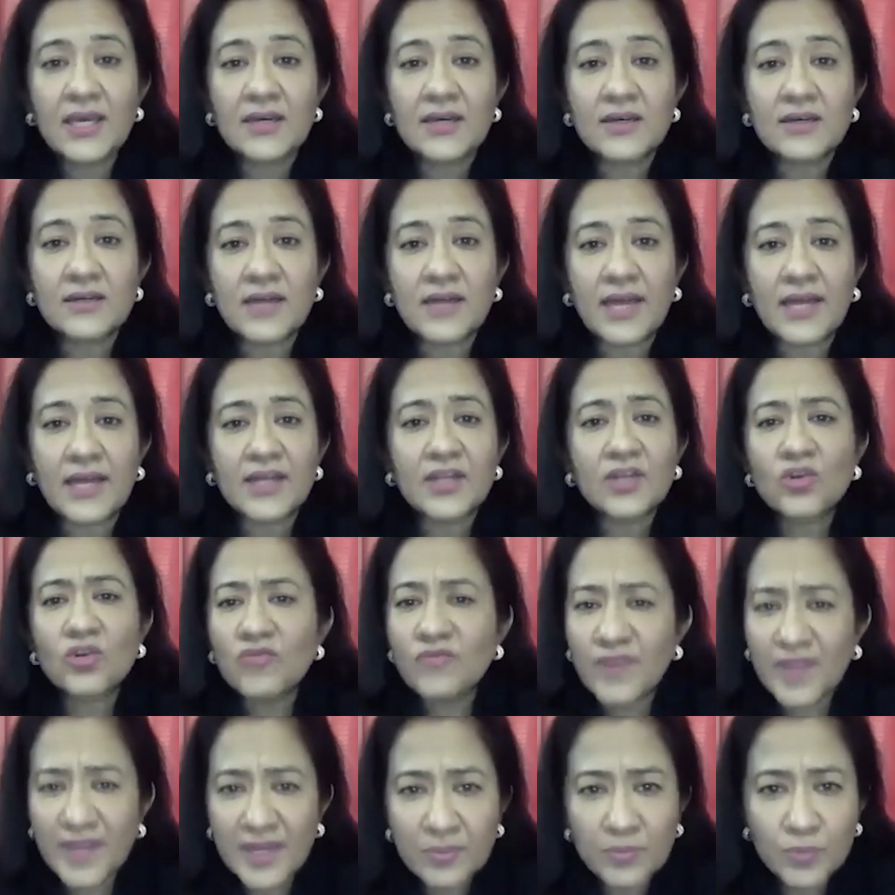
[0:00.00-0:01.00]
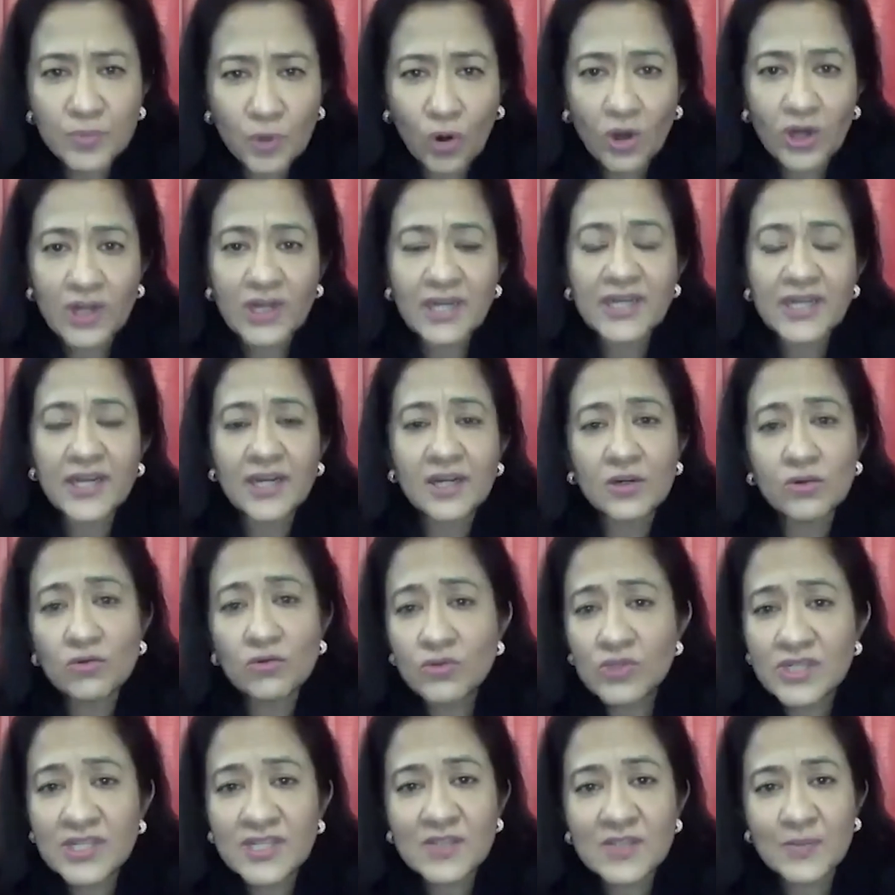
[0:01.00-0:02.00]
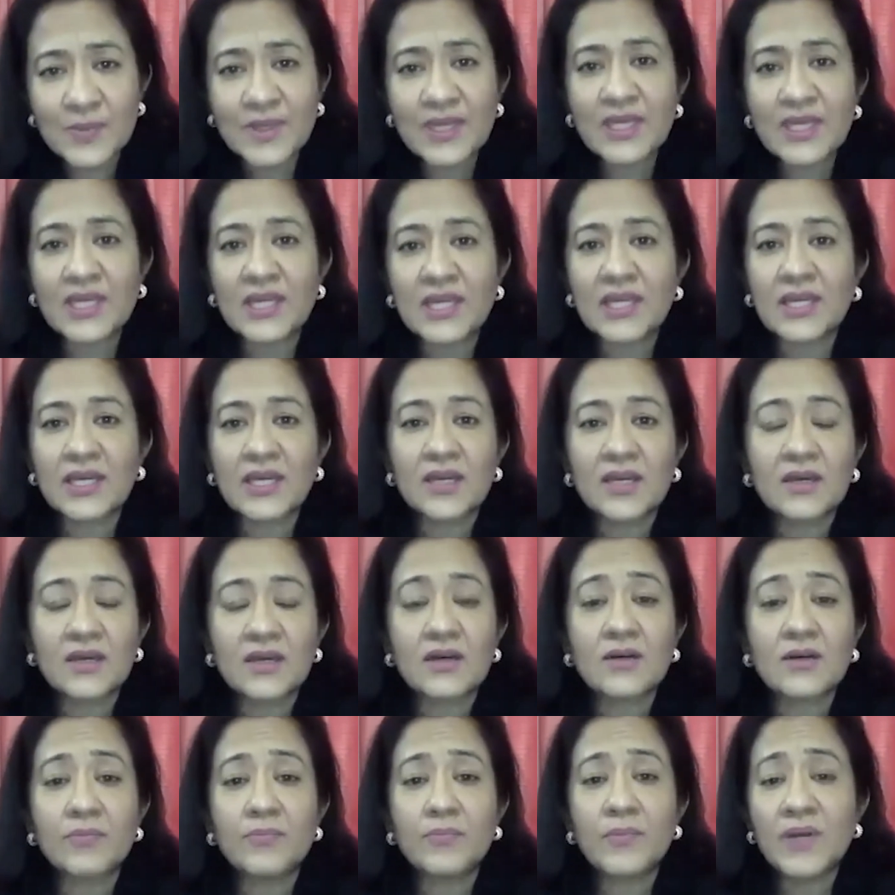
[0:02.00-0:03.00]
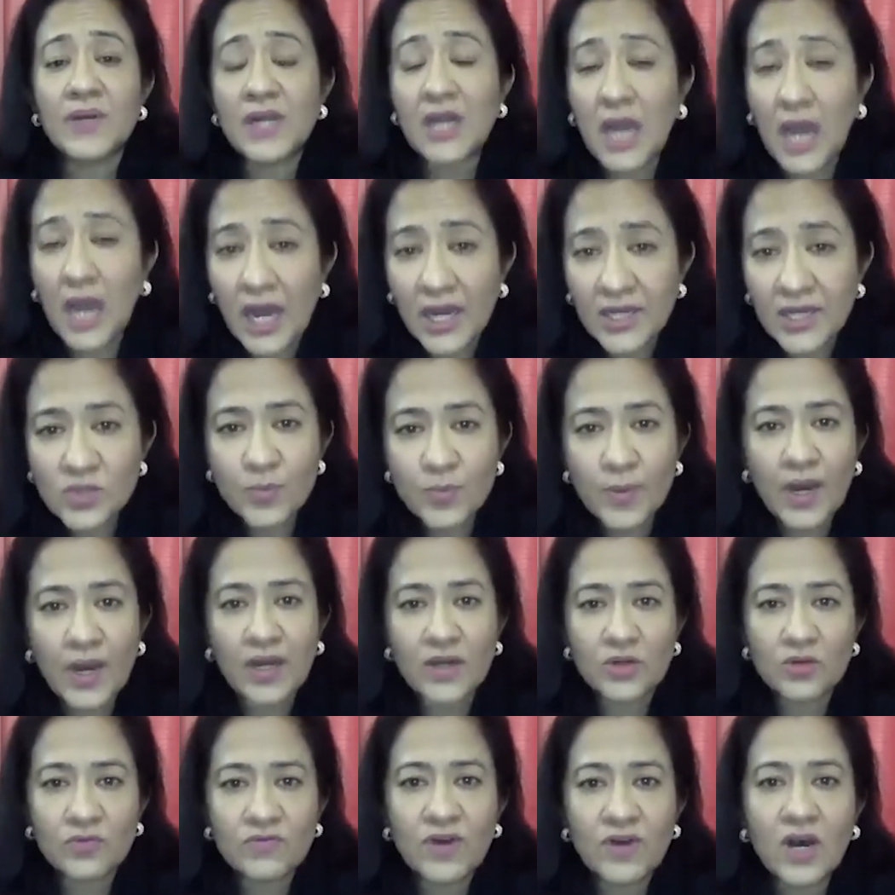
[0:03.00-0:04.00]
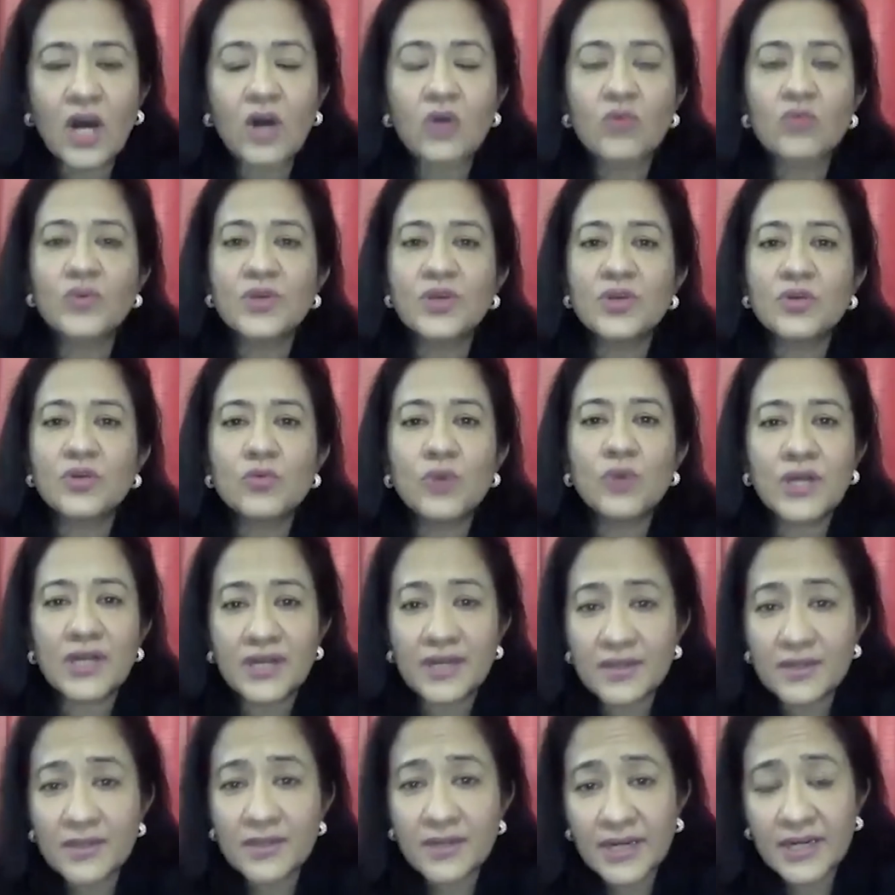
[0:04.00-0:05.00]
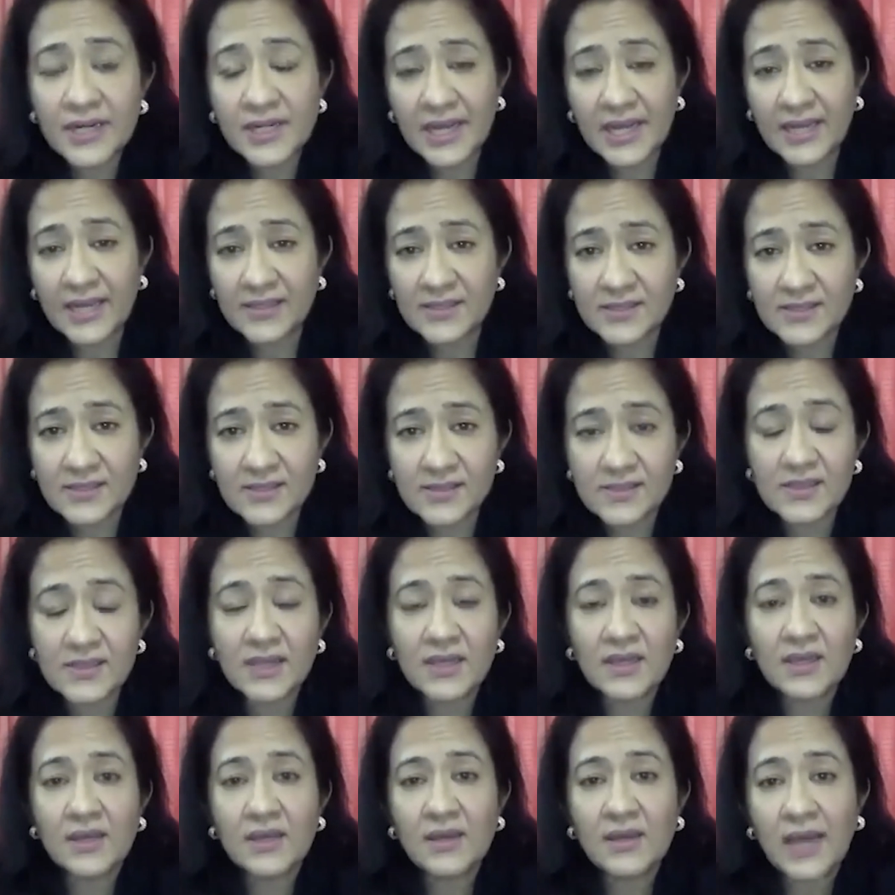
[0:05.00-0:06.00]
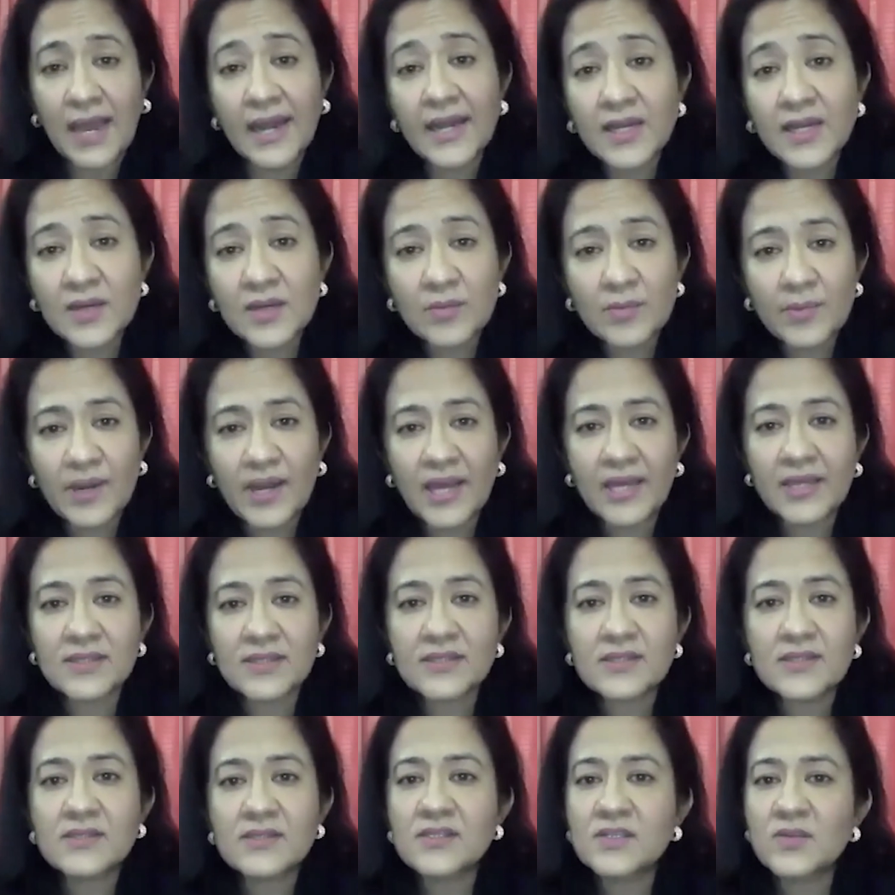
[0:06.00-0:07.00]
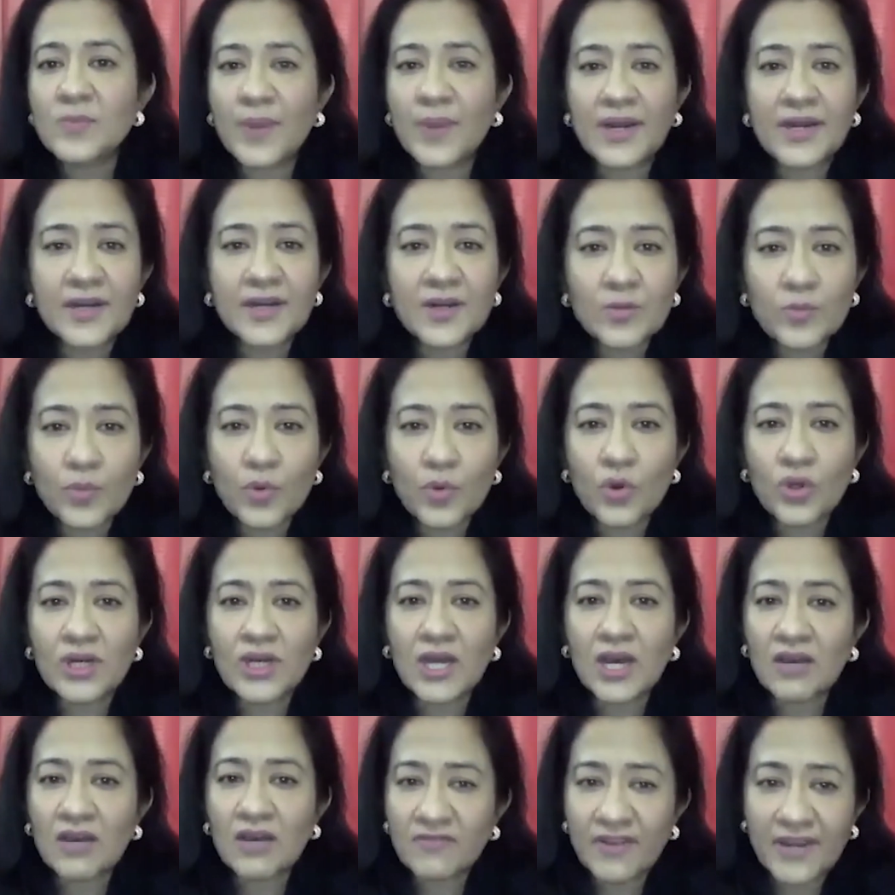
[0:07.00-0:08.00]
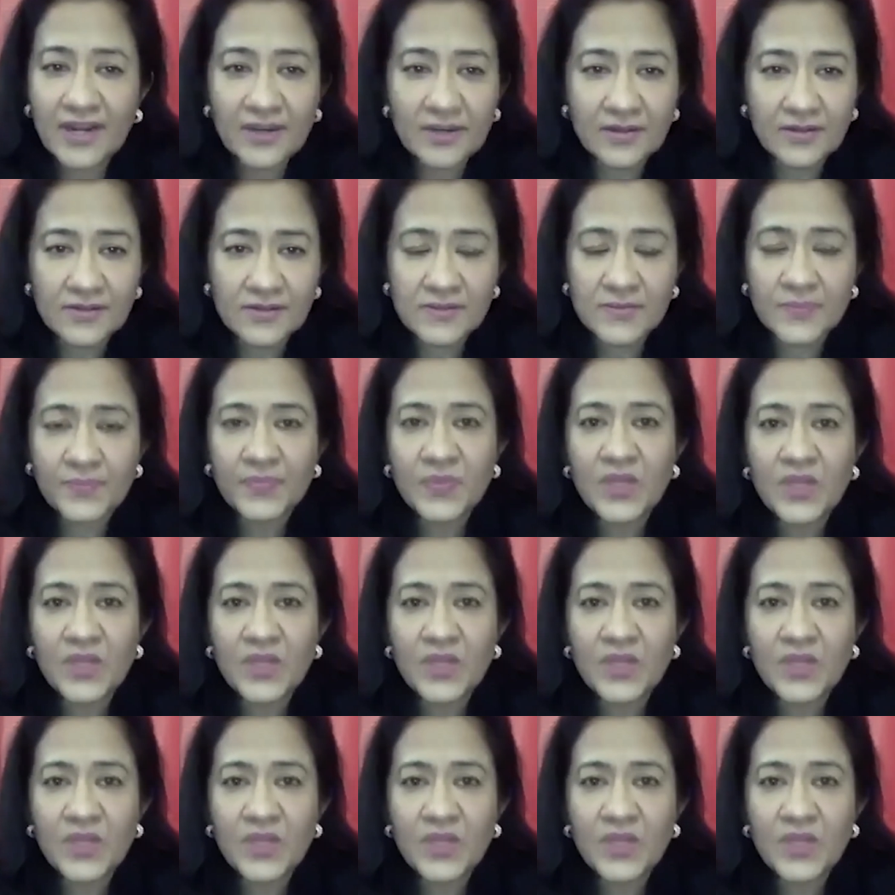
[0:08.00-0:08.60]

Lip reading: And, very broadly and loosely speaking, a large part of how we do our indirect taxes and compliance is dependent upon our vendors.